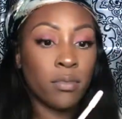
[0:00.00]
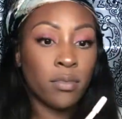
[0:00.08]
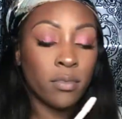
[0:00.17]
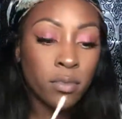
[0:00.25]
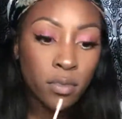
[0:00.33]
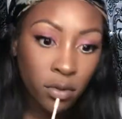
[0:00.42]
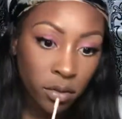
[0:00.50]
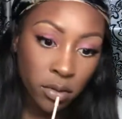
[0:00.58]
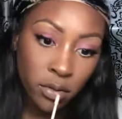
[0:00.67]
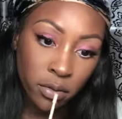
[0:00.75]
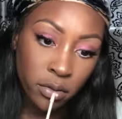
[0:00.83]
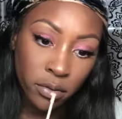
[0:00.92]

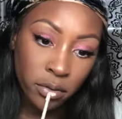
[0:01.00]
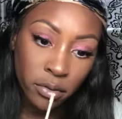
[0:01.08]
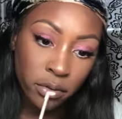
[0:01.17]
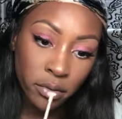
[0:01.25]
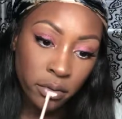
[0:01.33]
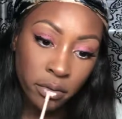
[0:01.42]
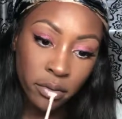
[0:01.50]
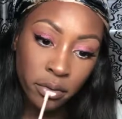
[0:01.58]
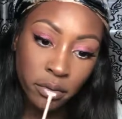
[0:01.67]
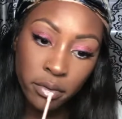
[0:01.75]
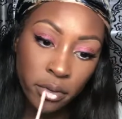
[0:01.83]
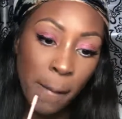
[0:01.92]
Babycakes.
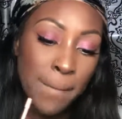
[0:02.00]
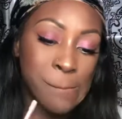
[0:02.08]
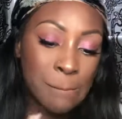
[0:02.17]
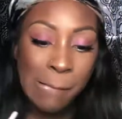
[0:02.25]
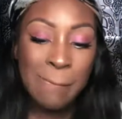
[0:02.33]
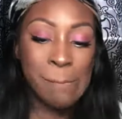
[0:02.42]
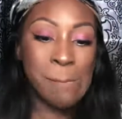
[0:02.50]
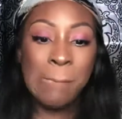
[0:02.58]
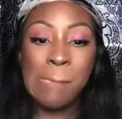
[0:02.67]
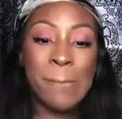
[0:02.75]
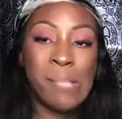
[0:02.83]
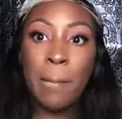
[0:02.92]
And I put it just
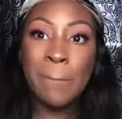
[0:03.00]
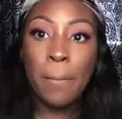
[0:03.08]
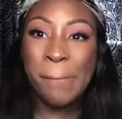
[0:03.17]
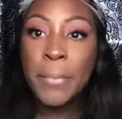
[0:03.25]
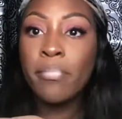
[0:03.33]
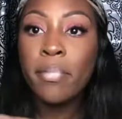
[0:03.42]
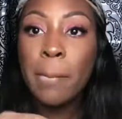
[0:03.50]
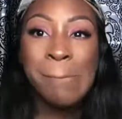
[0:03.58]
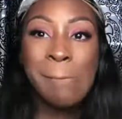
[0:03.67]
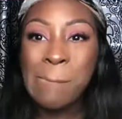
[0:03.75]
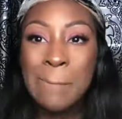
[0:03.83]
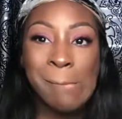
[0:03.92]
on the
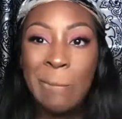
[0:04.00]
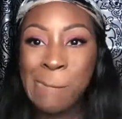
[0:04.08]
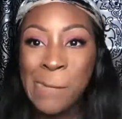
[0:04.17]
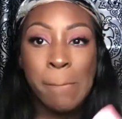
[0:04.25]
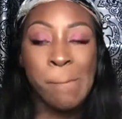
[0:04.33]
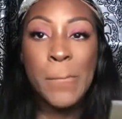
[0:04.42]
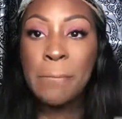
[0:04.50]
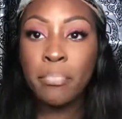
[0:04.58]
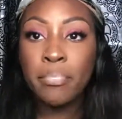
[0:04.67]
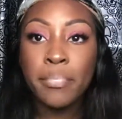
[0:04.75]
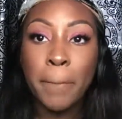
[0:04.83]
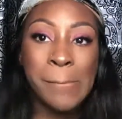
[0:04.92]
middle of my
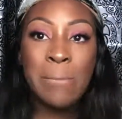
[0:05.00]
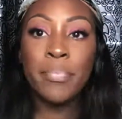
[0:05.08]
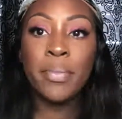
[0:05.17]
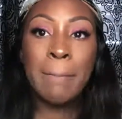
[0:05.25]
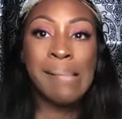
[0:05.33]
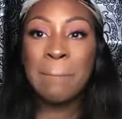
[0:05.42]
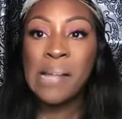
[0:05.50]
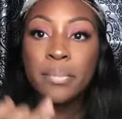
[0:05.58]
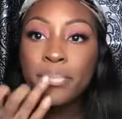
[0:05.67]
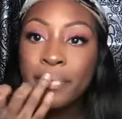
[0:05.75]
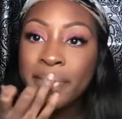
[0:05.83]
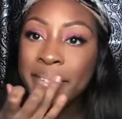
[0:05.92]
lips and rubbed it
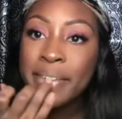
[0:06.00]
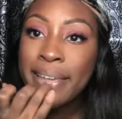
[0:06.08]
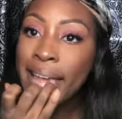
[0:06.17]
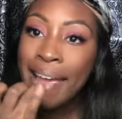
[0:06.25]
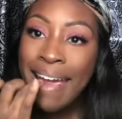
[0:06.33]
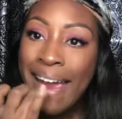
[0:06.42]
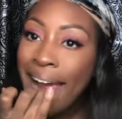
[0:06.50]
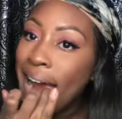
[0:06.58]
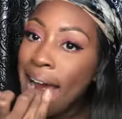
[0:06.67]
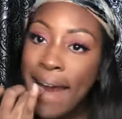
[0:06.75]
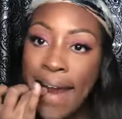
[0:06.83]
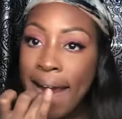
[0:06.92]
in.
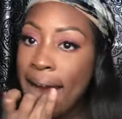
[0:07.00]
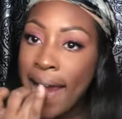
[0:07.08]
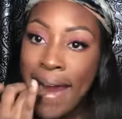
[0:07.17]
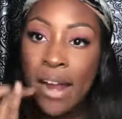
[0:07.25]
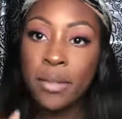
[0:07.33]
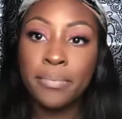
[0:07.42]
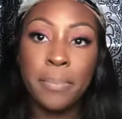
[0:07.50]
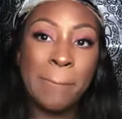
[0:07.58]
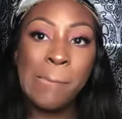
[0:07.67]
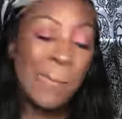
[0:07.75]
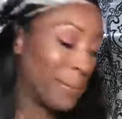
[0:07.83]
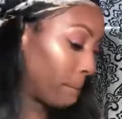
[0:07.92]
Blended it
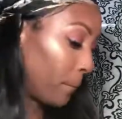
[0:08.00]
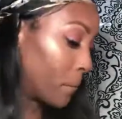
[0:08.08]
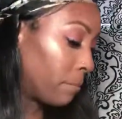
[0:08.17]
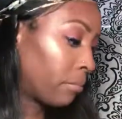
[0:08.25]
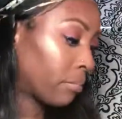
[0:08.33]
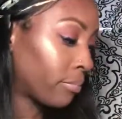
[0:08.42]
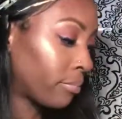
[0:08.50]
out with my finger.